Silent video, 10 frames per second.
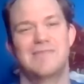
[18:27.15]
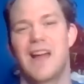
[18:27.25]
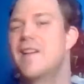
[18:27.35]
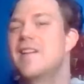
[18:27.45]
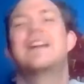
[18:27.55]

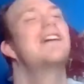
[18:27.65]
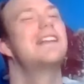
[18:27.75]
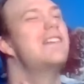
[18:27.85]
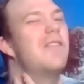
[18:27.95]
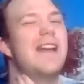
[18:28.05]
So
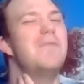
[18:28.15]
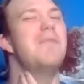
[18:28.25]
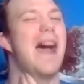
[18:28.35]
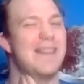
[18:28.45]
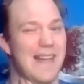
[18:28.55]
you, you can
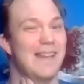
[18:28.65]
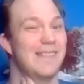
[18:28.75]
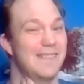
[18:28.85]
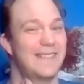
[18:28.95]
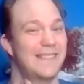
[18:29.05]

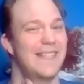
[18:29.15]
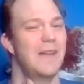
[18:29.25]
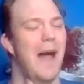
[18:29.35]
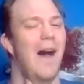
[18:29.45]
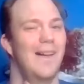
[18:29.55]
imagine the
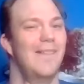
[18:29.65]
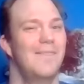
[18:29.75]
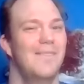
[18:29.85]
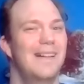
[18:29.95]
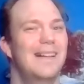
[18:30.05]
amount of,